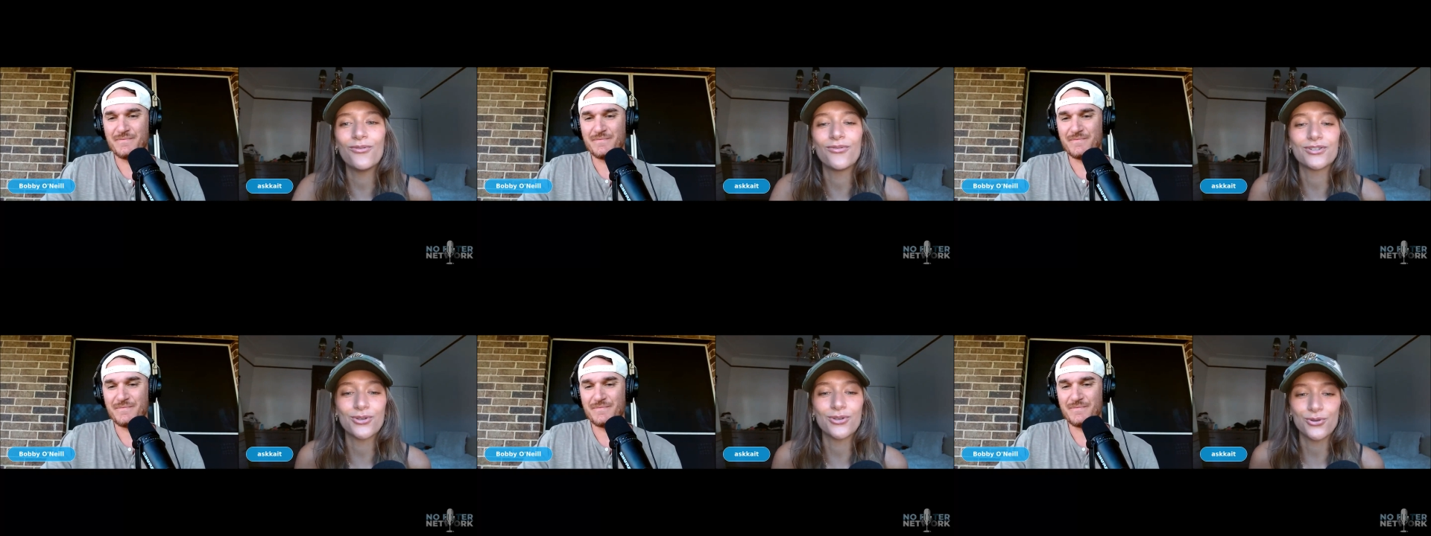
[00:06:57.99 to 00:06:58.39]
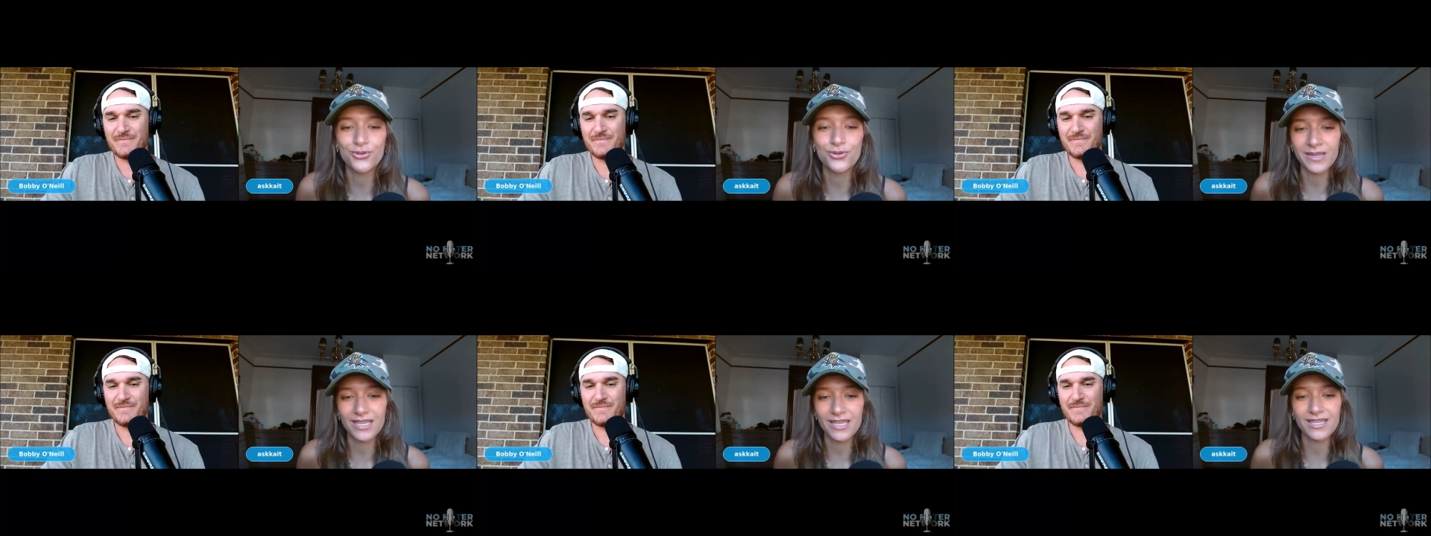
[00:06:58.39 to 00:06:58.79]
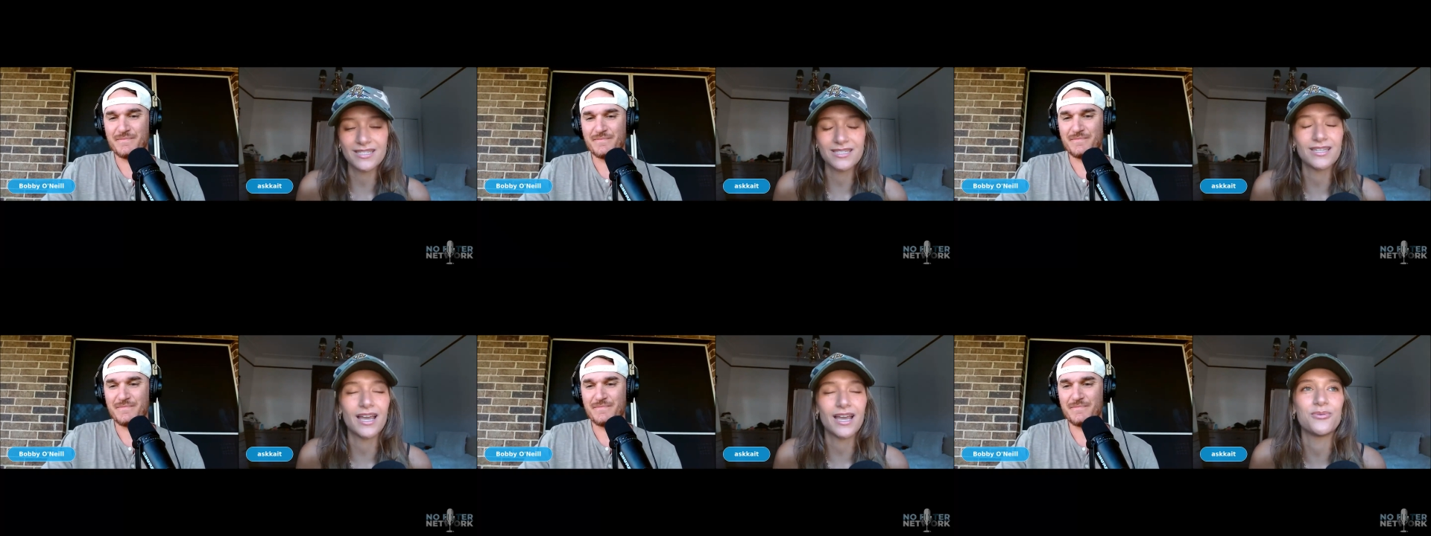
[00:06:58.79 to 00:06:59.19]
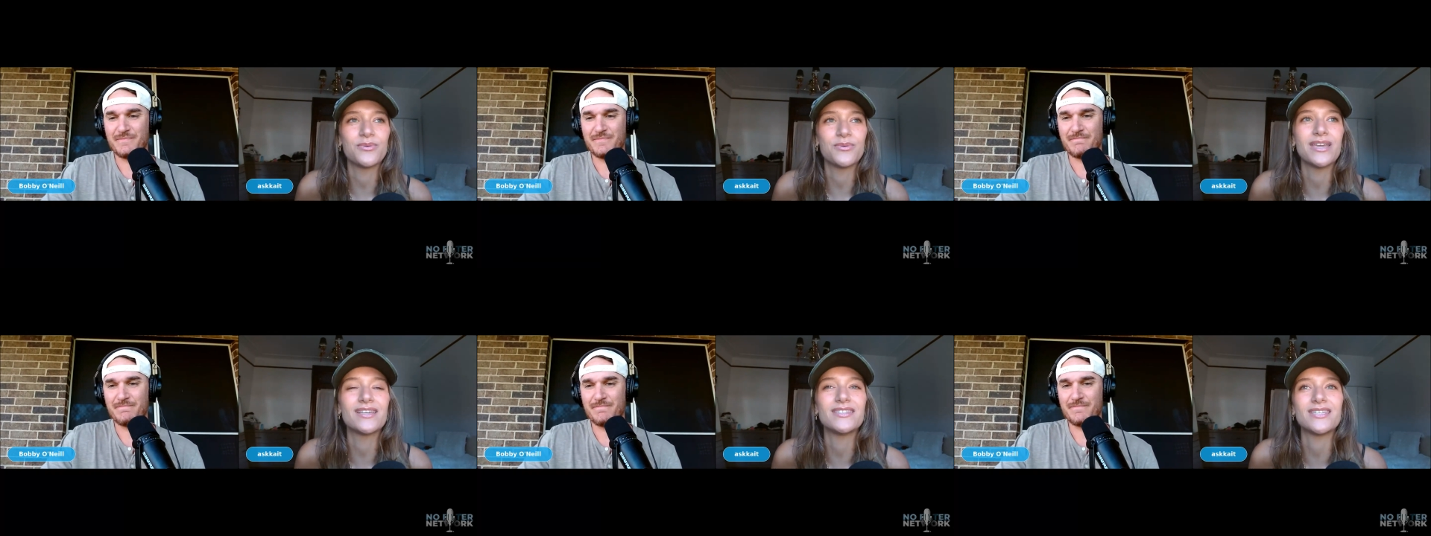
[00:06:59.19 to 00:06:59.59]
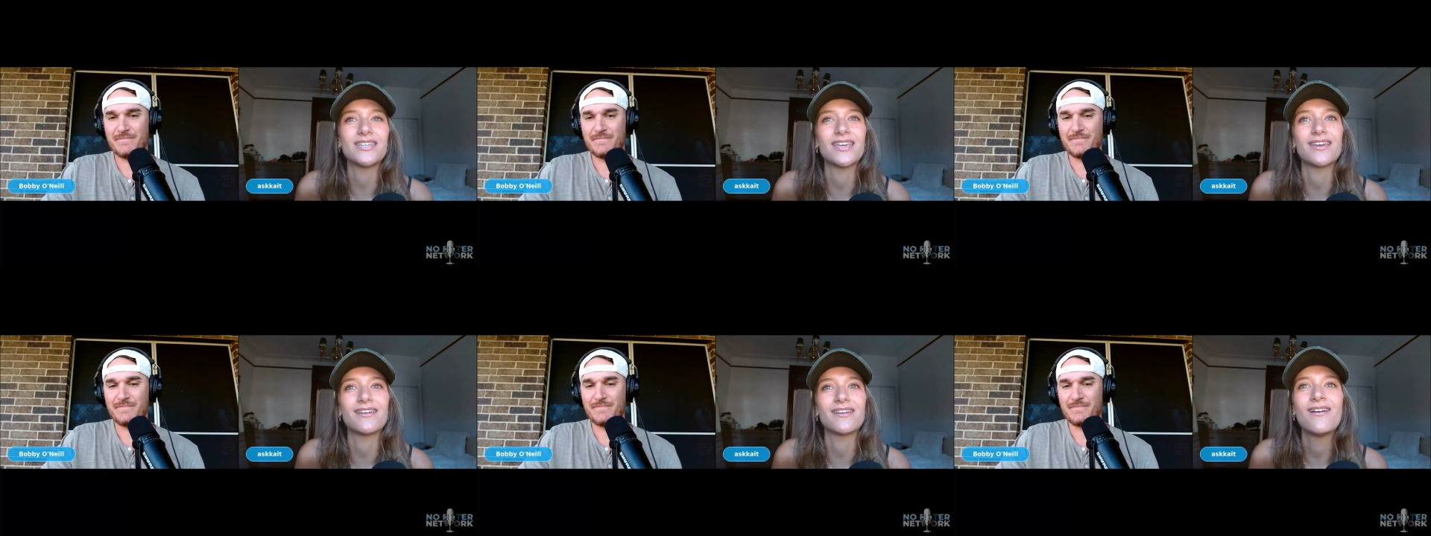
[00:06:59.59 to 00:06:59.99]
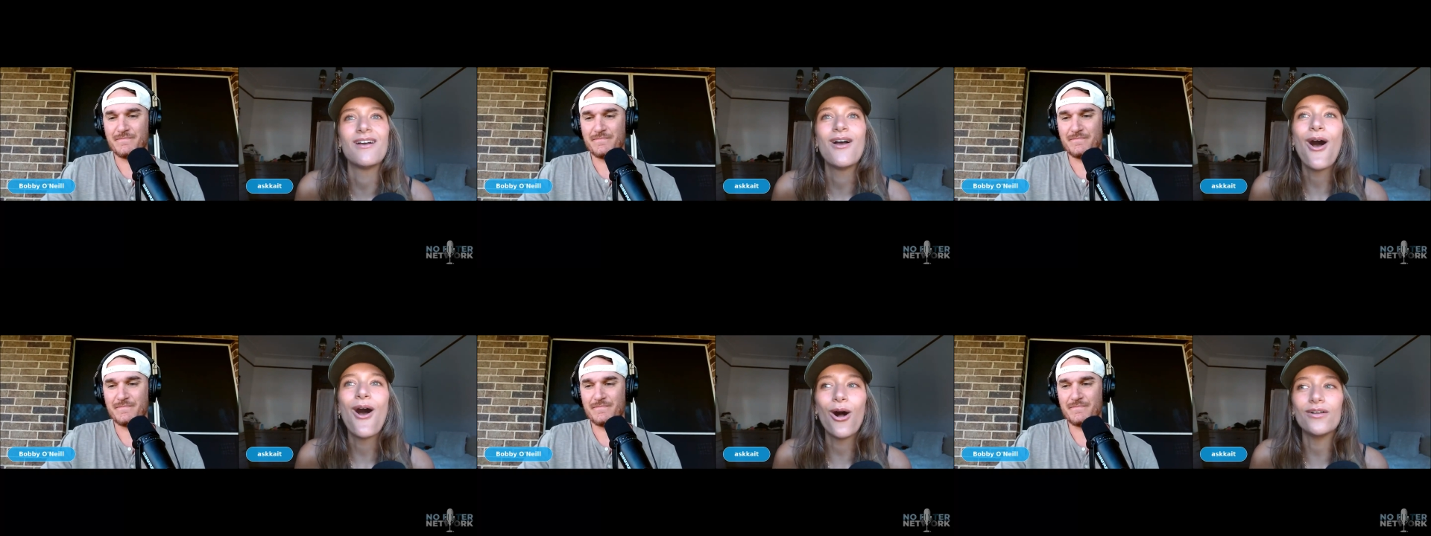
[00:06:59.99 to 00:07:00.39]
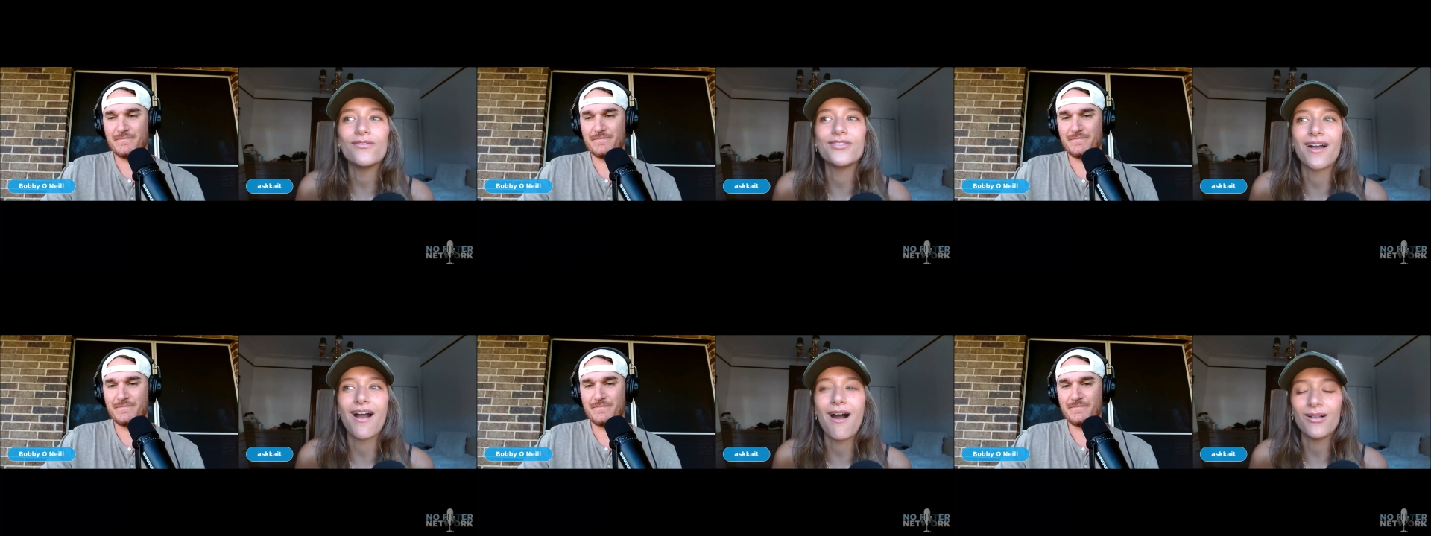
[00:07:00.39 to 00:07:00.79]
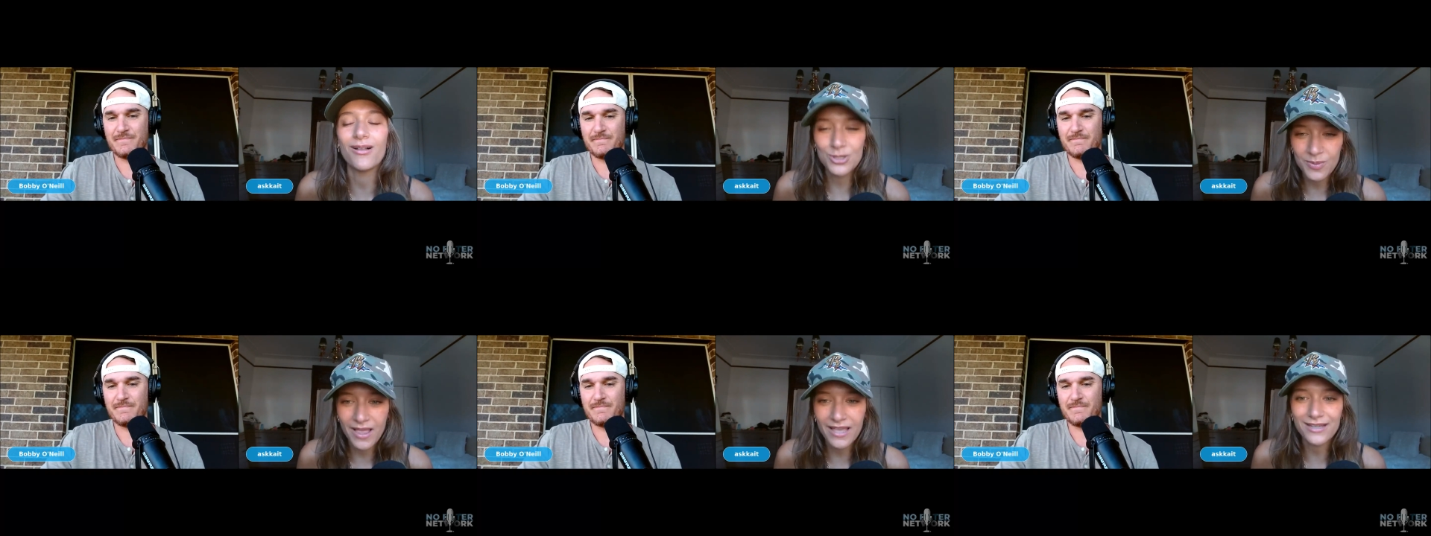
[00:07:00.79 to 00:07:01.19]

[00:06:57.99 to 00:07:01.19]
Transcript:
Speaker 1: over social media this entire week, seeing all of the college